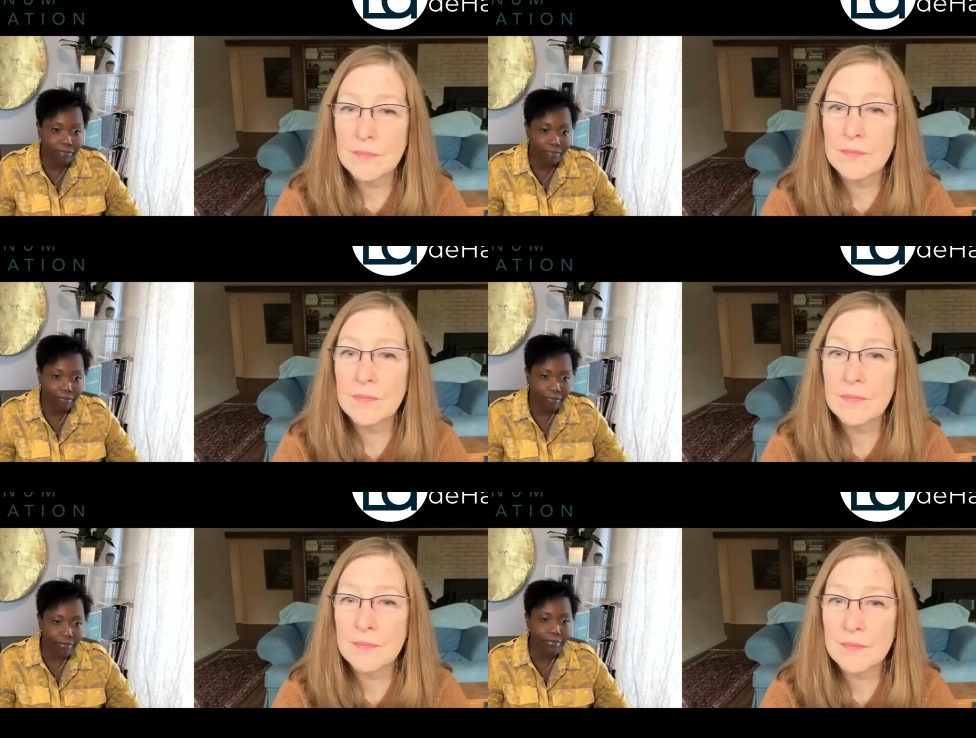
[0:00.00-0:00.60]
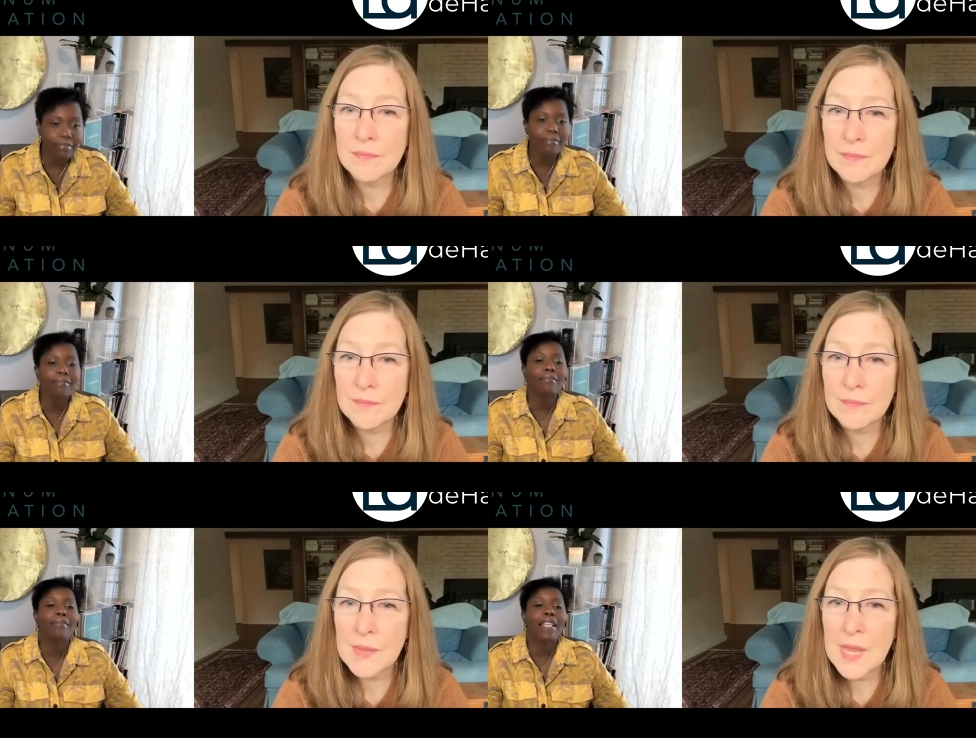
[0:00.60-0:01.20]
Speaker 1: Mm.
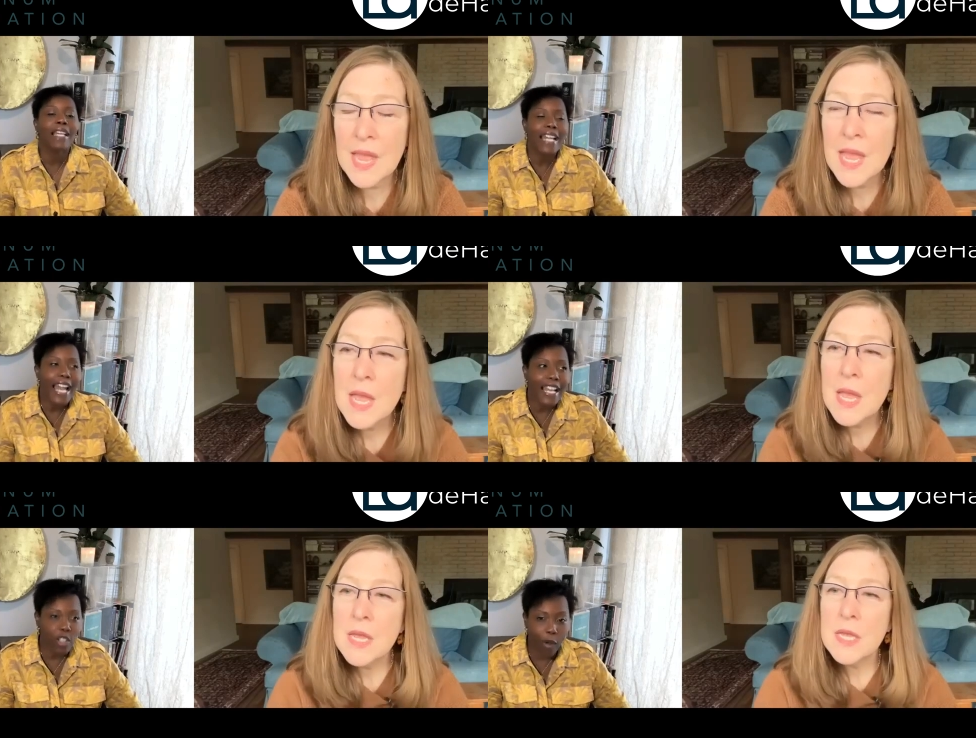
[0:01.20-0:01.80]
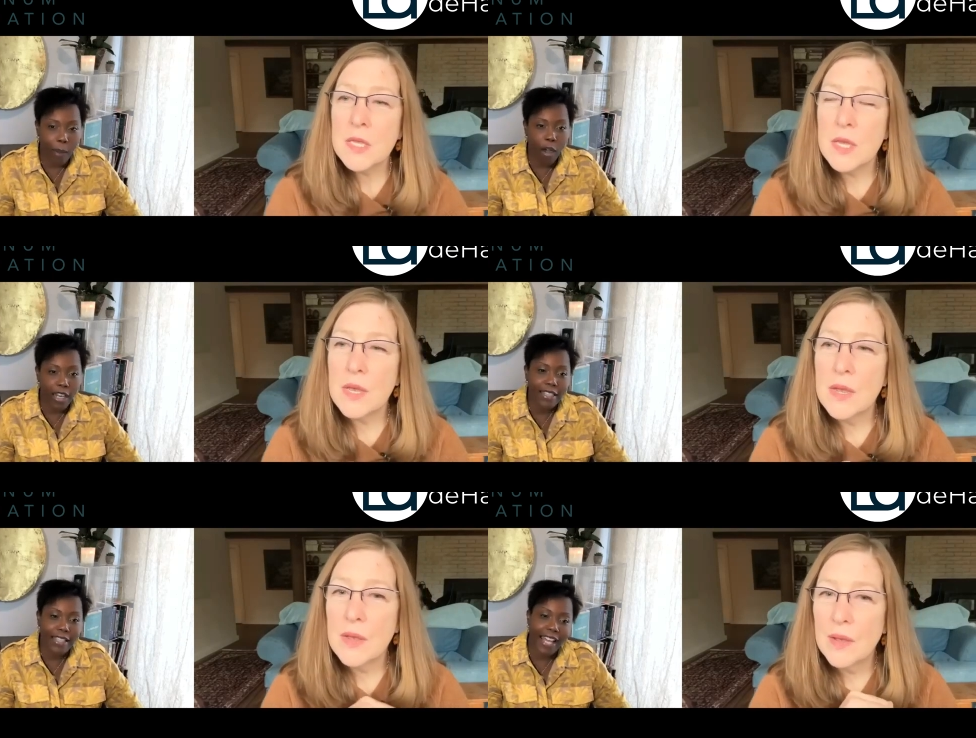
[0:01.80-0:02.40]
so I
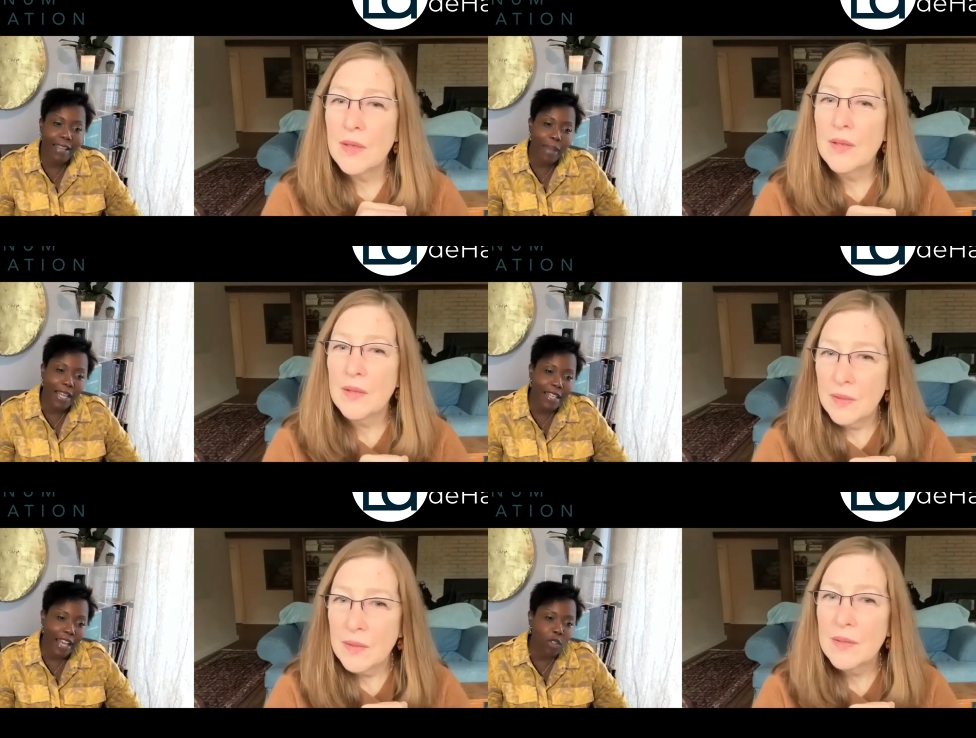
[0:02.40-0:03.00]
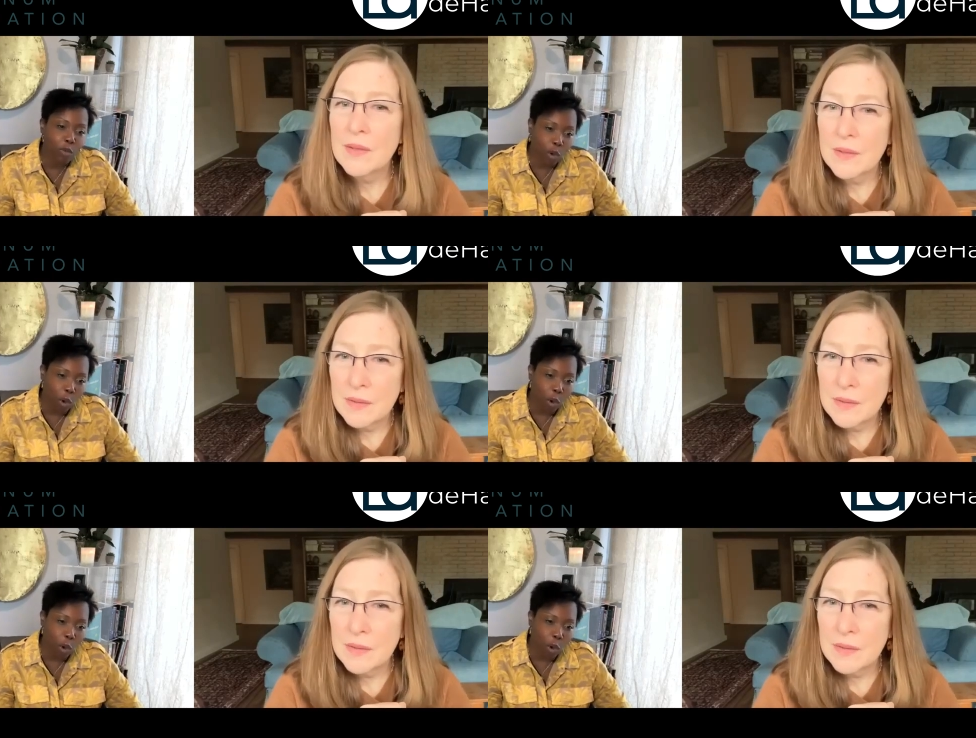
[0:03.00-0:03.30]
wanted that in my next